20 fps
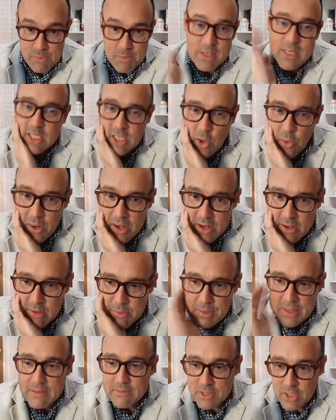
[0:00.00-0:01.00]
It means donate to
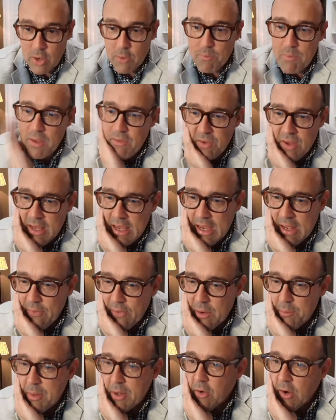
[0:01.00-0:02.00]
me. So if you can,
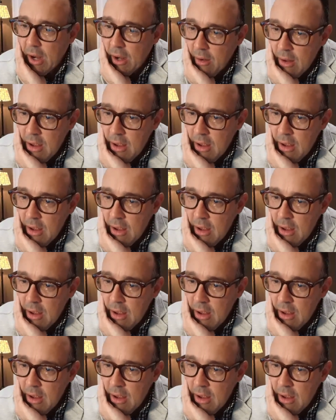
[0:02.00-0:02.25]
that'd be great.